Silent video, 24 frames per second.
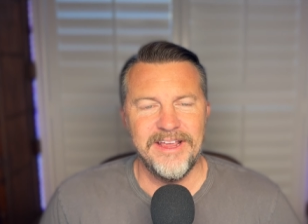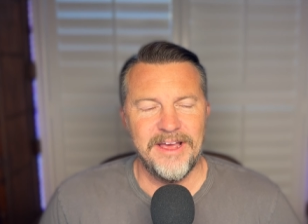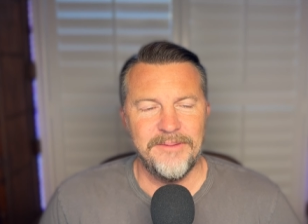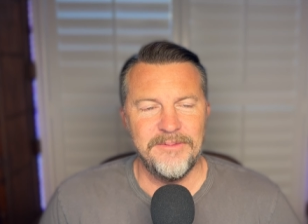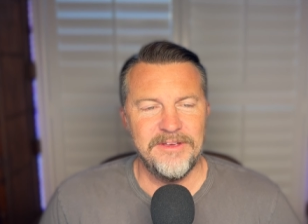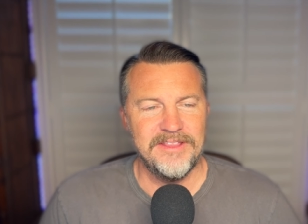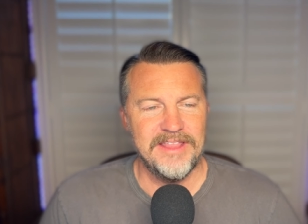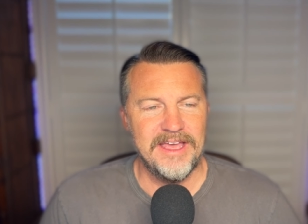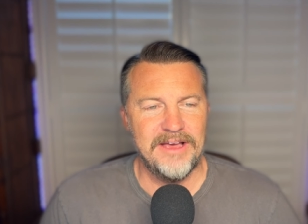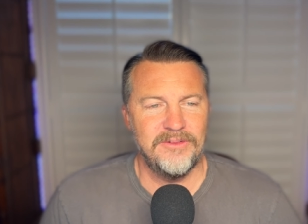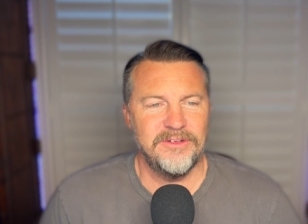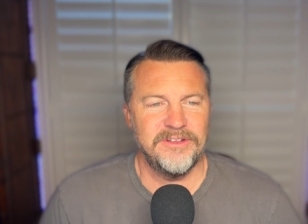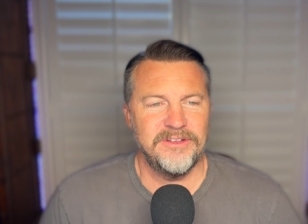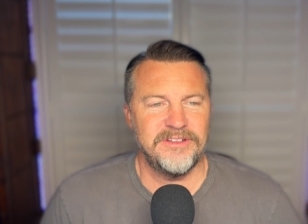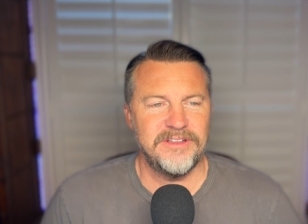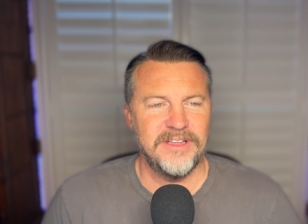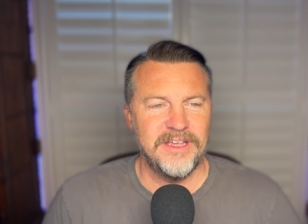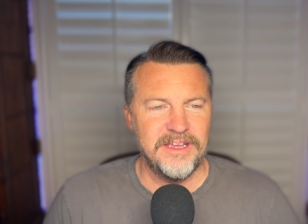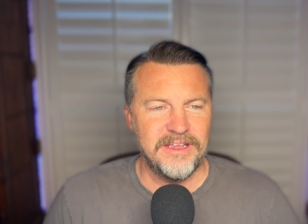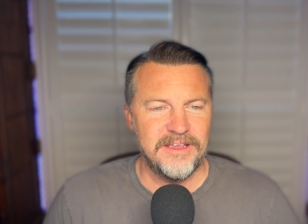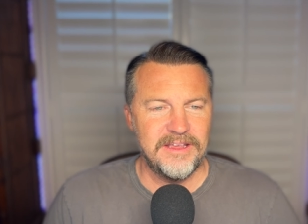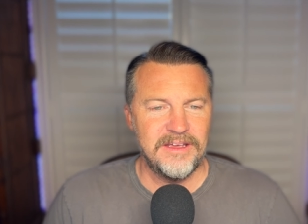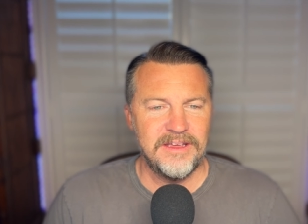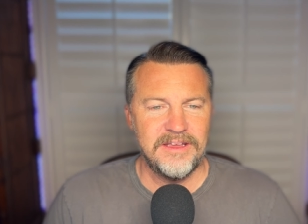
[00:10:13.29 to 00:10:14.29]
I mean, that was
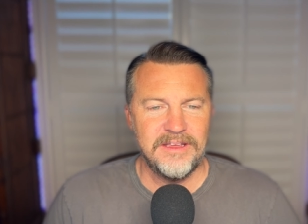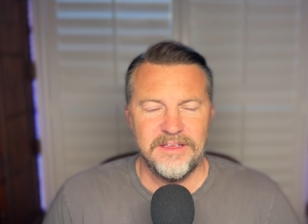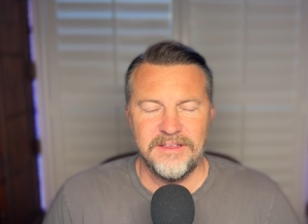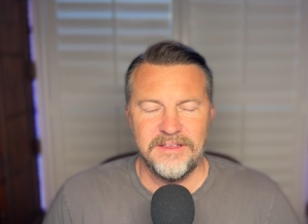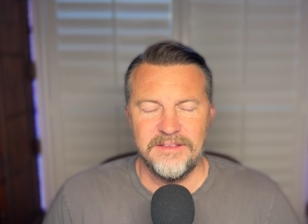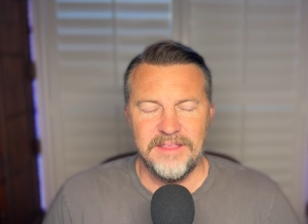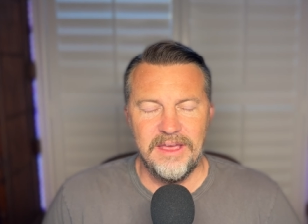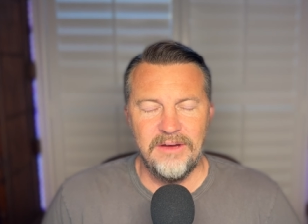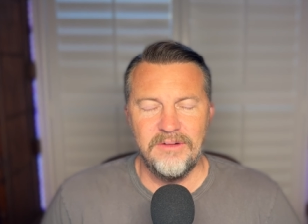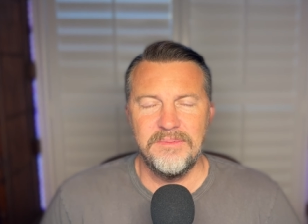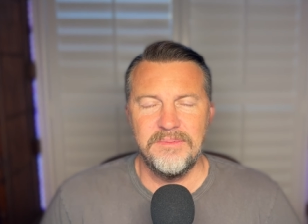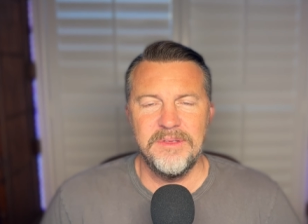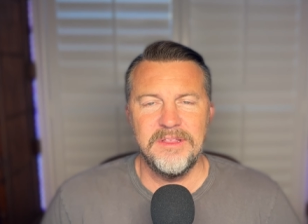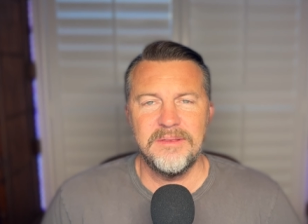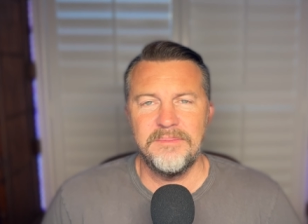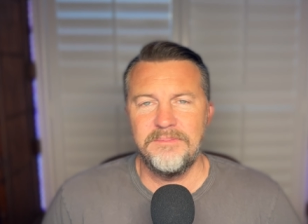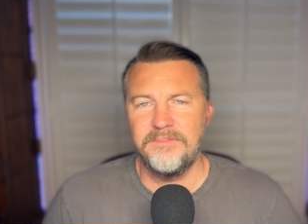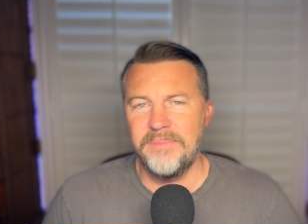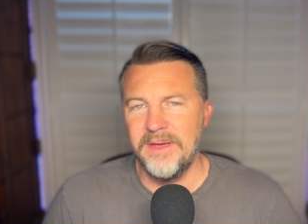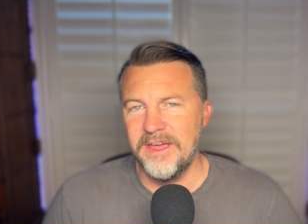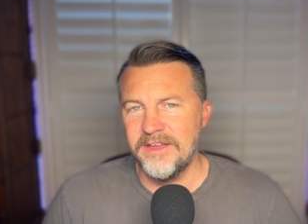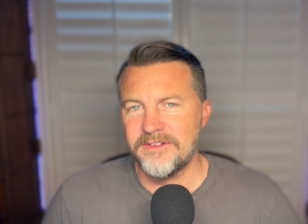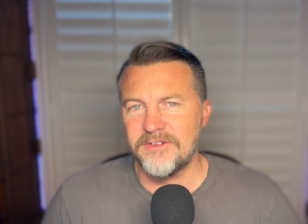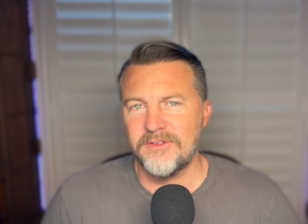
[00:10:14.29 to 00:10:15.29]
like that would be the
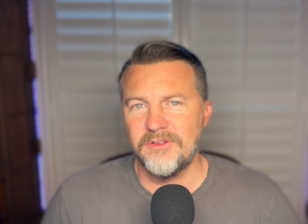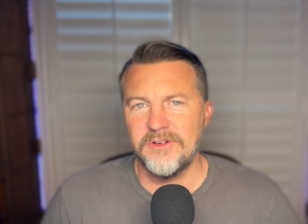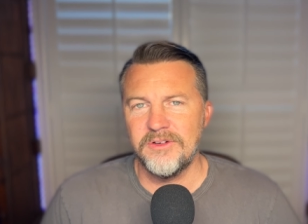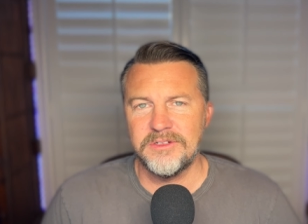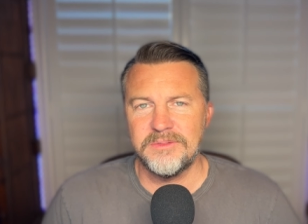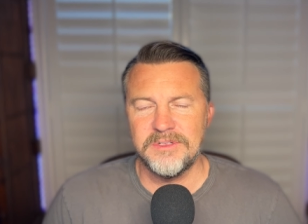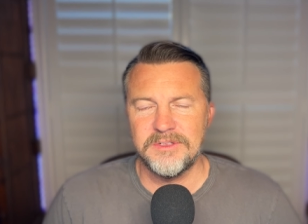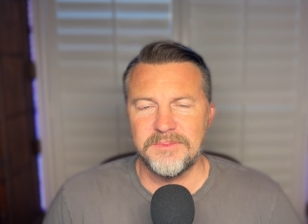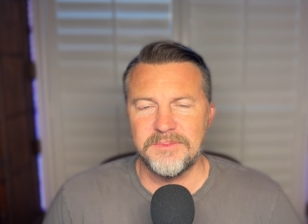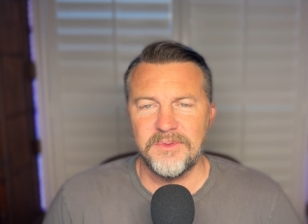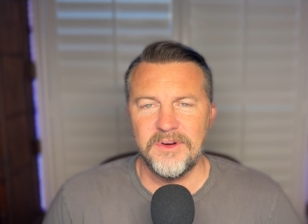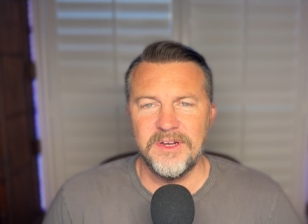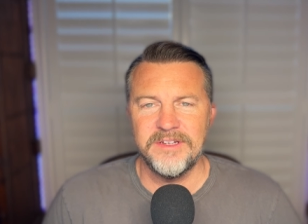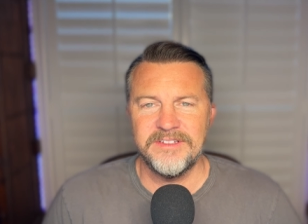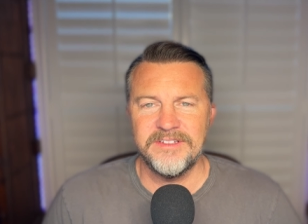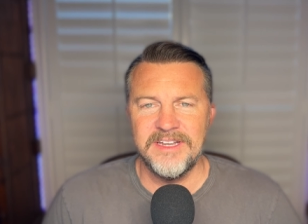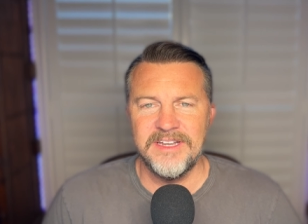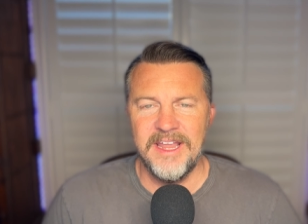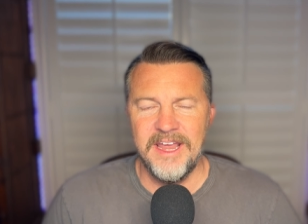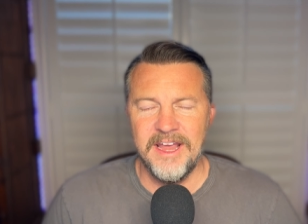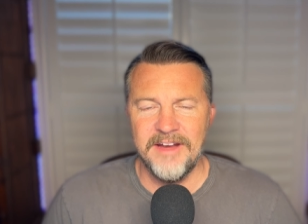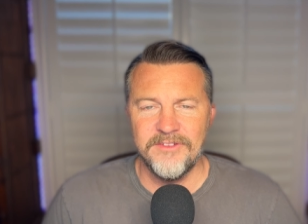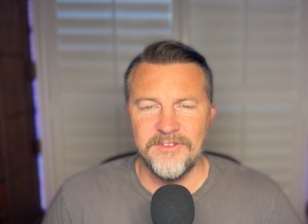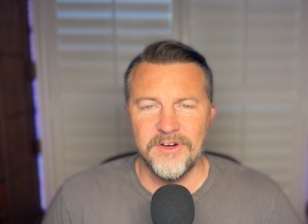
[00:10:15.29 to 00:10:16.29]
best Christmas present
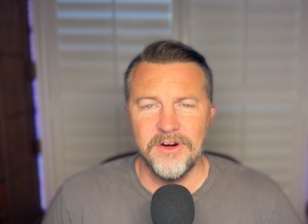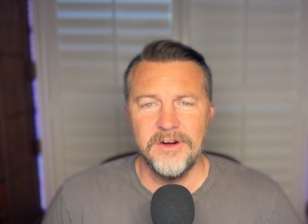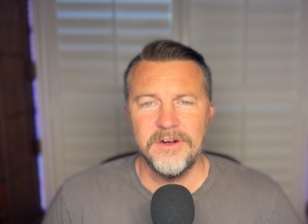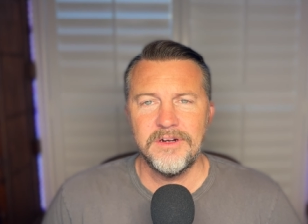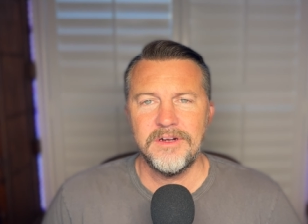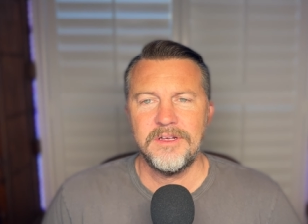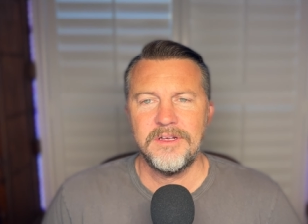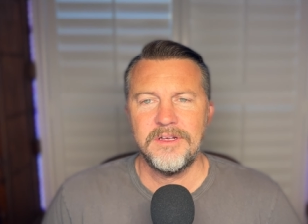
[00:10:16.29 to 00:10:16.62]
ever.